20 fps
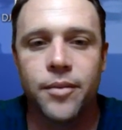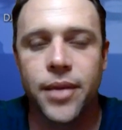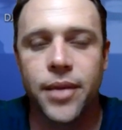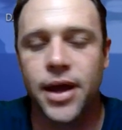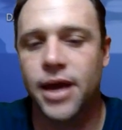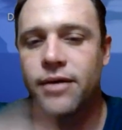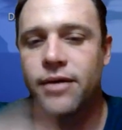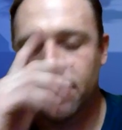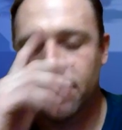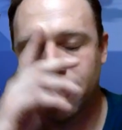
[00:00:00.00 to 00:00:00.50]

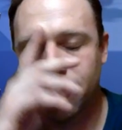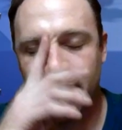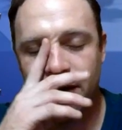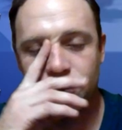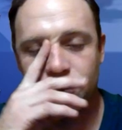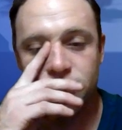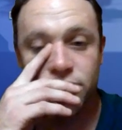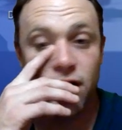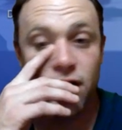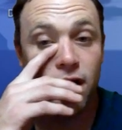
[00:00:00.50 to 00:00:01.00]
But even if I
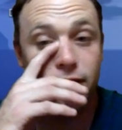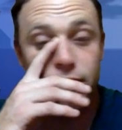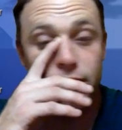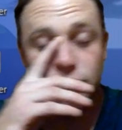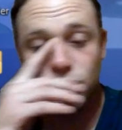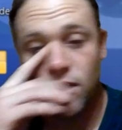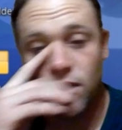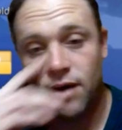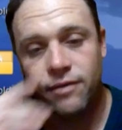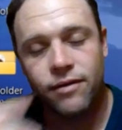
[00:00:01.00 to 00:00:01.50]
was not on
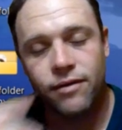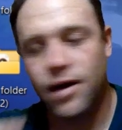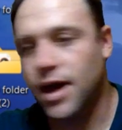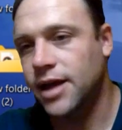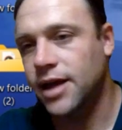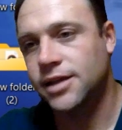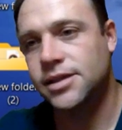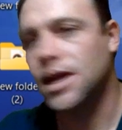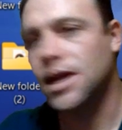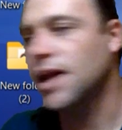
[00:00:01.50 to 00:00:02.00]
this
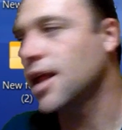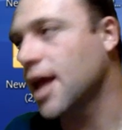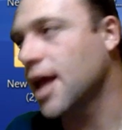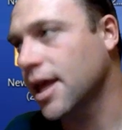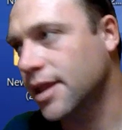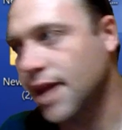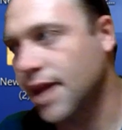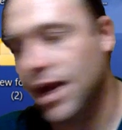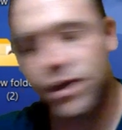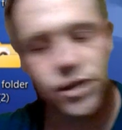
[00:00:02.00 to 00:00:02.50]
Wi-Fi, it's not
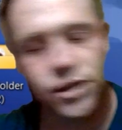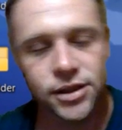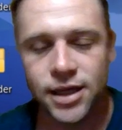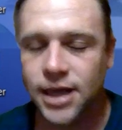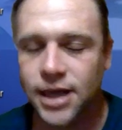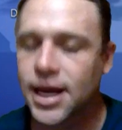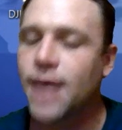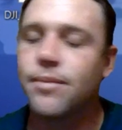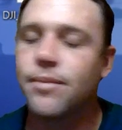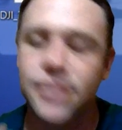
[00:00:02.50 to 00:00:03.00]
like that. It's just
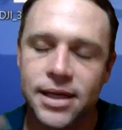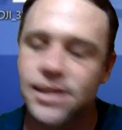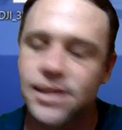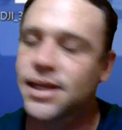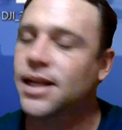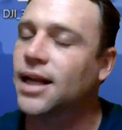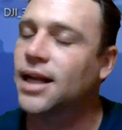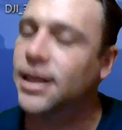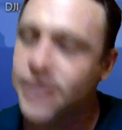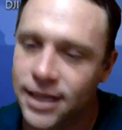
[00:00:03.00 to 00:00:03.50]
I kept
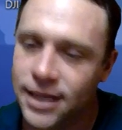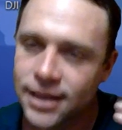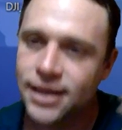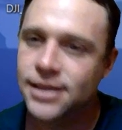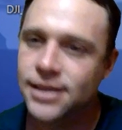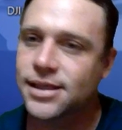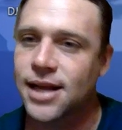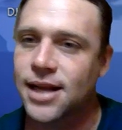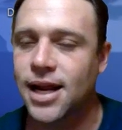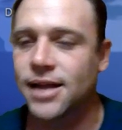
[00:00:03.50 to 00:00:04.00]

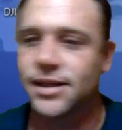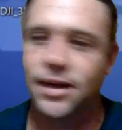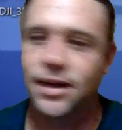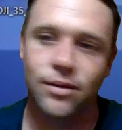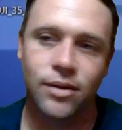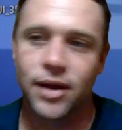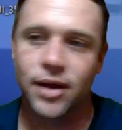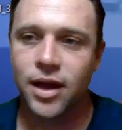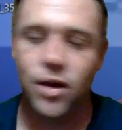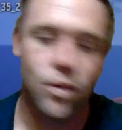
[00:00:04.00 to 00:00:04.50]

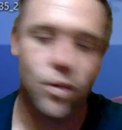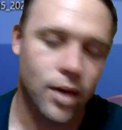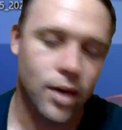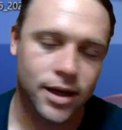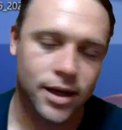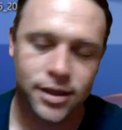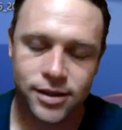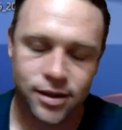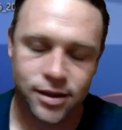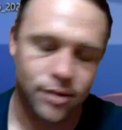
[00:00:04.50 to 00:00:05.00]
disconnecting really
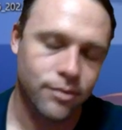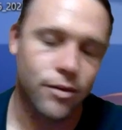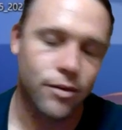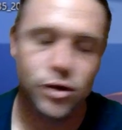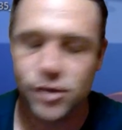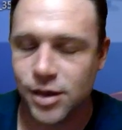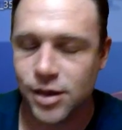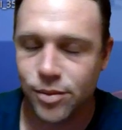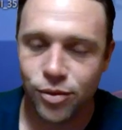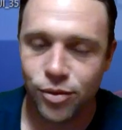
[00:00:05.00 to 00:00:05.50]
quick. So
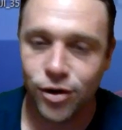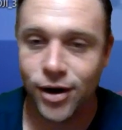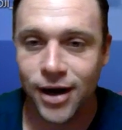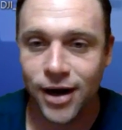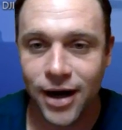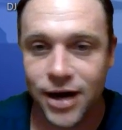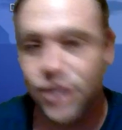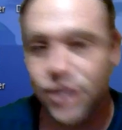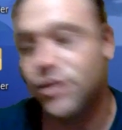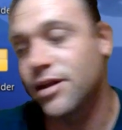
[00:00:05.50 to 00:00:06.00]
most people aren't
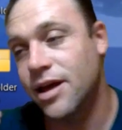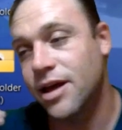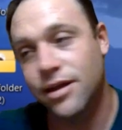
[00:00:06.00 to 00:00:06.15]
going to do